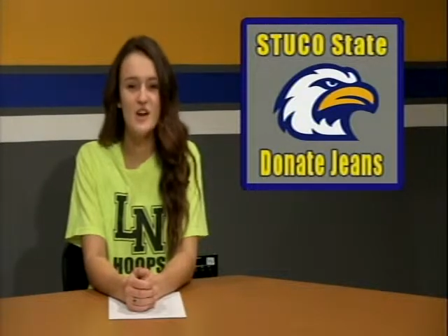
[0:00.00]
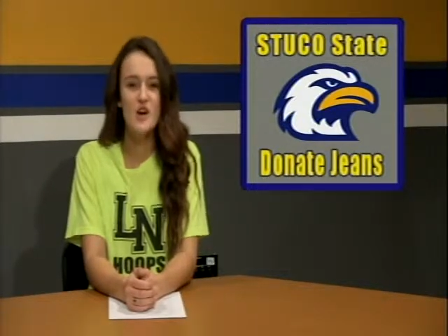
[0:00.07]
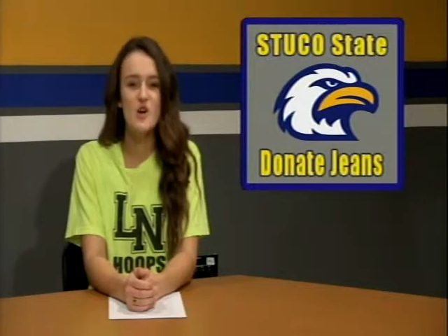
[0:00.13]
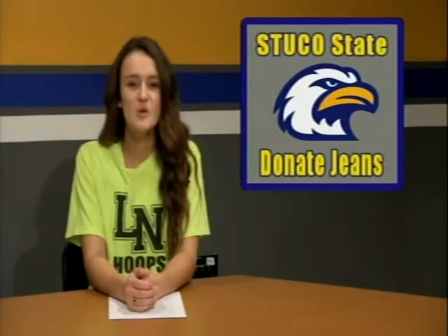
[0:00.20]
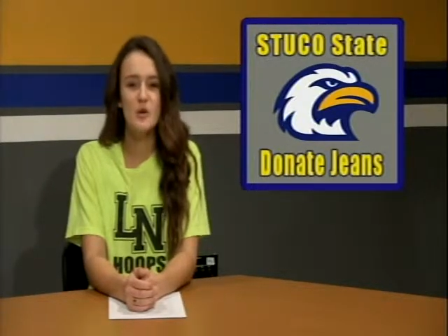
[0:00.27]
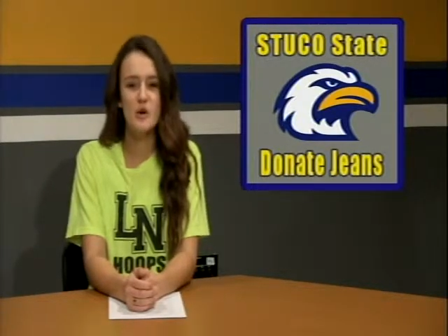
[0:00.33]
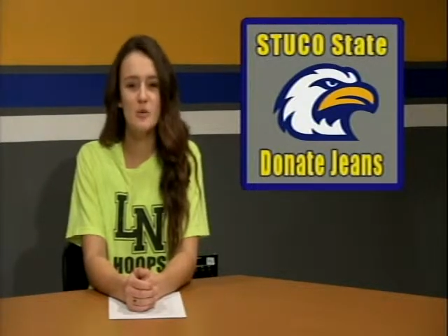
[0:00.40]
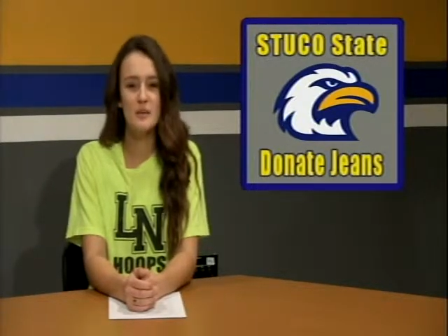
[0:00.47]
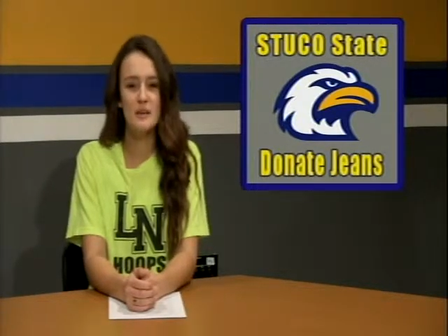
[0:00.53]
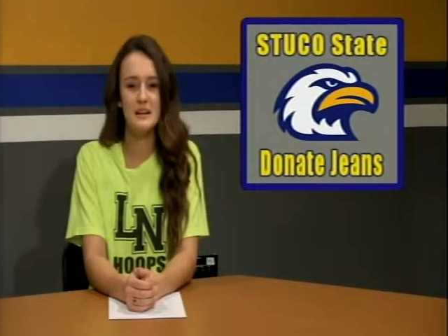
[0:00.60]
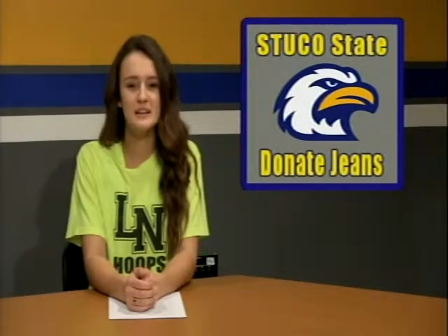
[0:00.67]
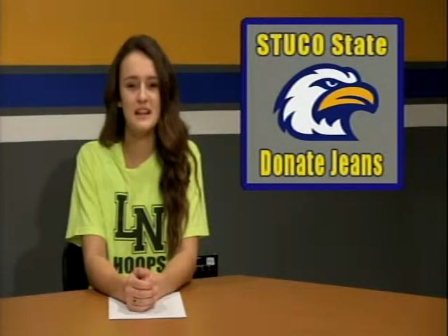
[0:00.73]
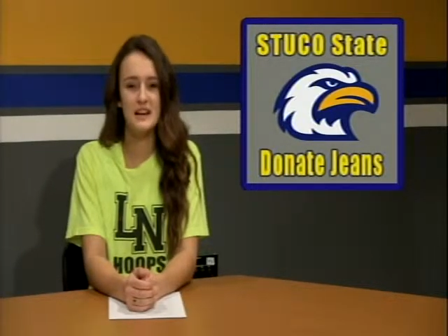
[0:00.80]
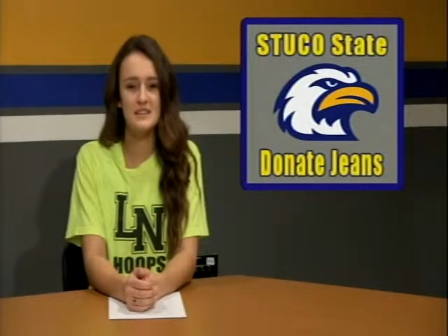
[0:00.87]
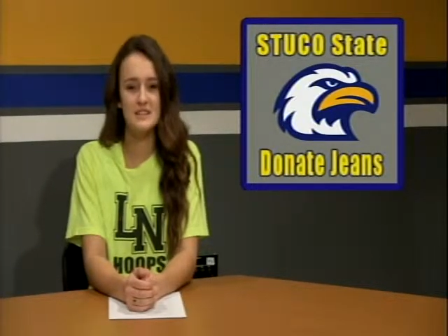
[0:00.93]
We will be
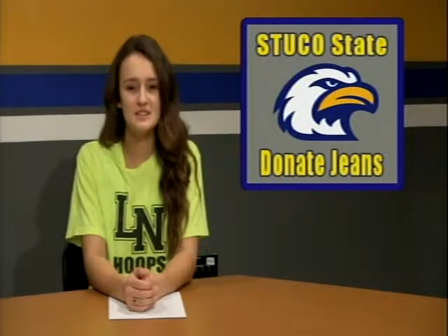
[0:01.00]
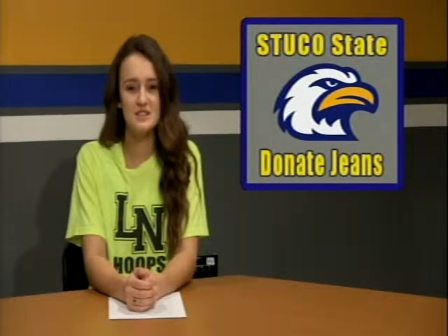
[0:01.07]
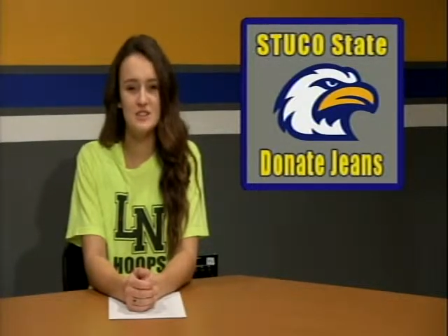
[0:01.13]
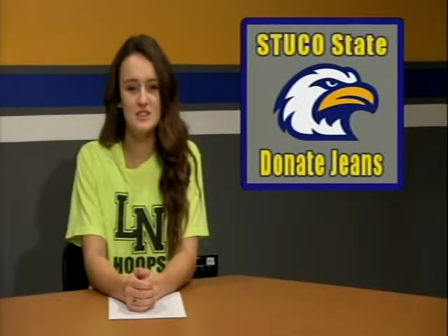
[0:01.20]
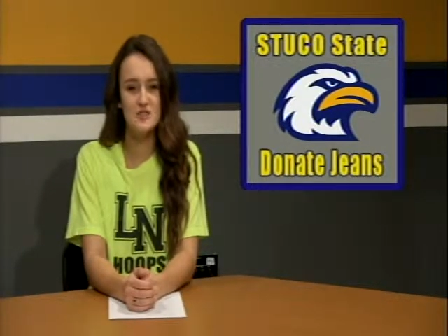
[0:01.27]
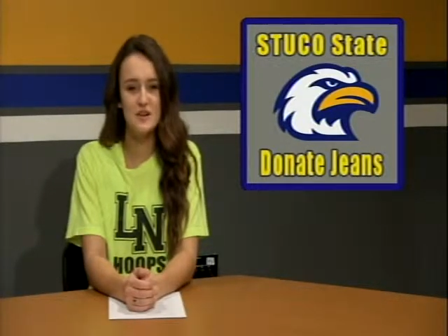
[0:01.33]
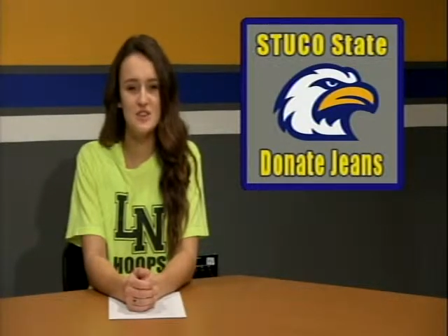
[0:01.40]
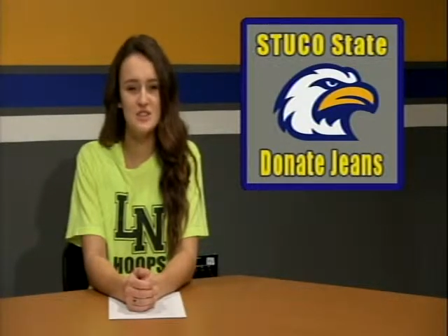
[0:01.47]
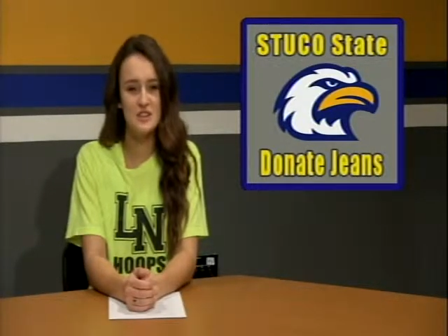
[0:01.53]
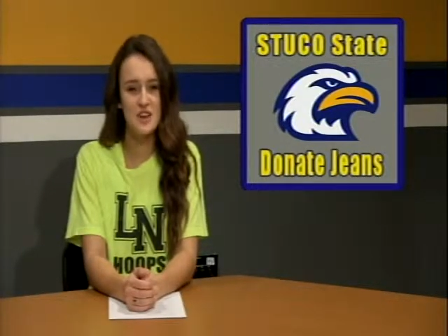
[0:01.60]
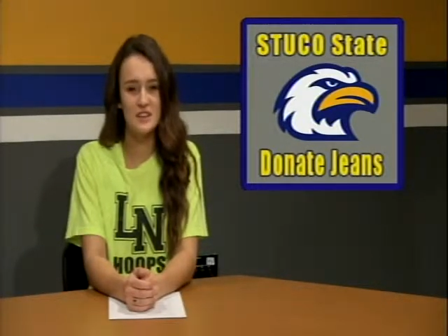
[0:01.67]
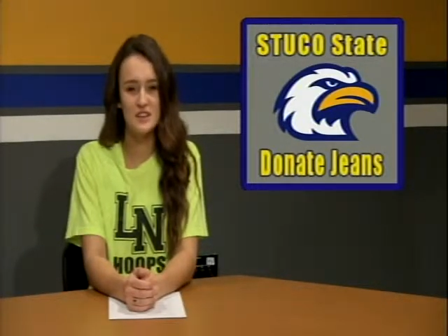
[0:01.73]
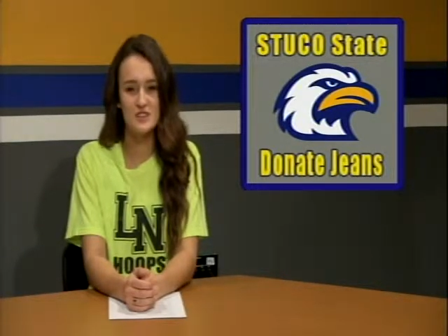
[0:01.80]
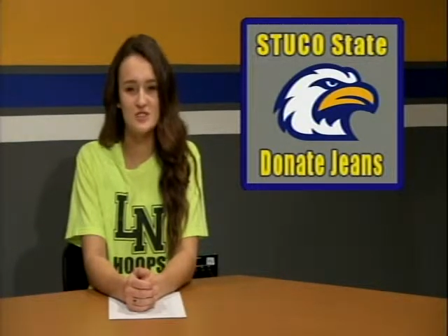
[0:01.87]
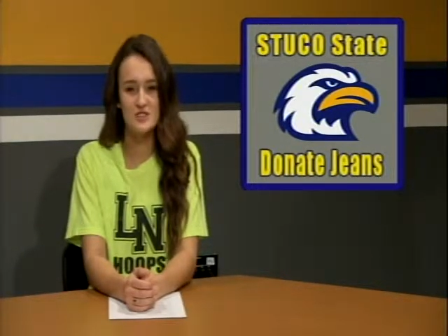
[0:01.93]
collecting new and
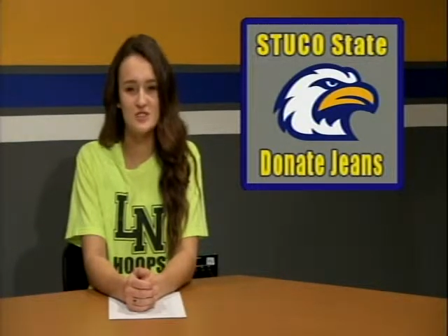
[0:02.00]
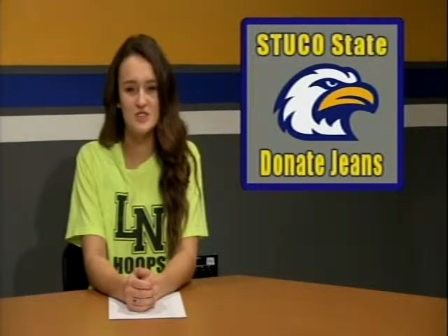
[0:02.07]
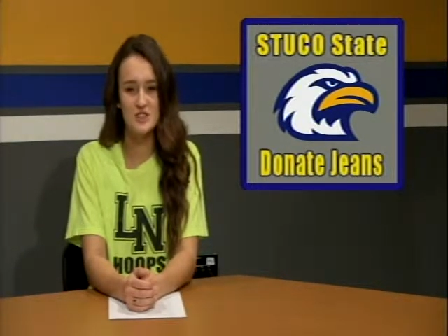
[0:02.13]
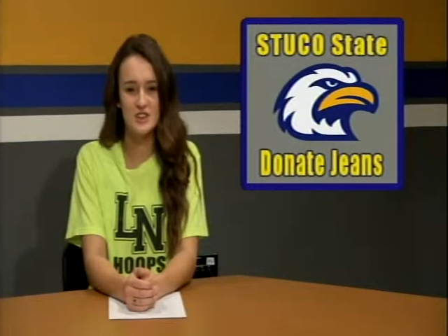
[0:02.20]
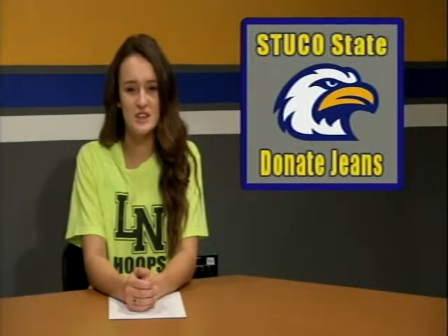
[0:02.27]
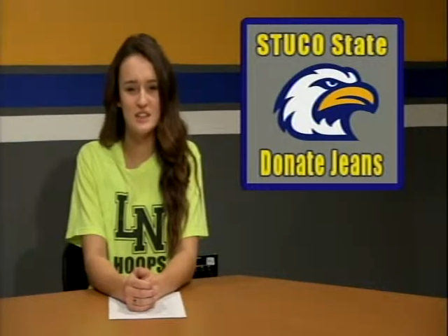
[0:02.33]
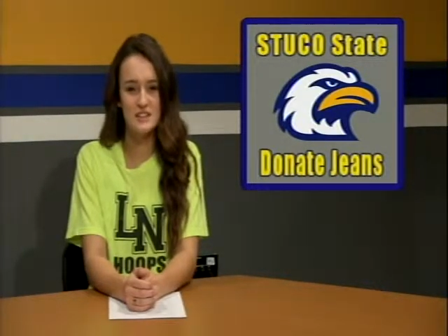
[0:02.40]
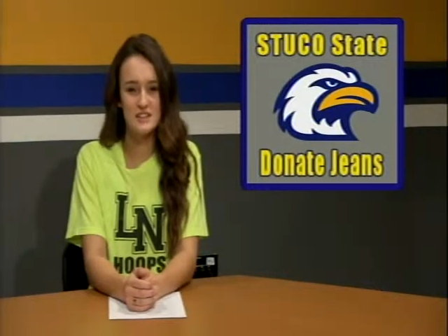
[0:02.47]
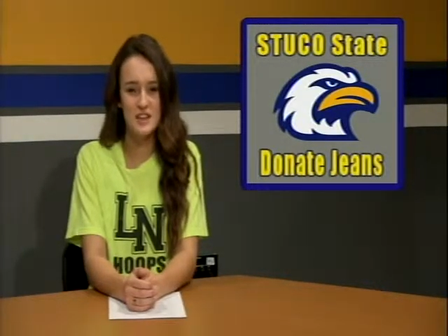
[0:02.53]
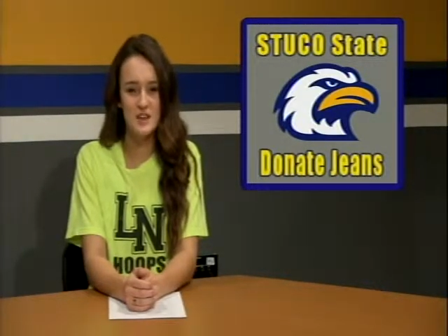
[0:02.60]
gently used jeans.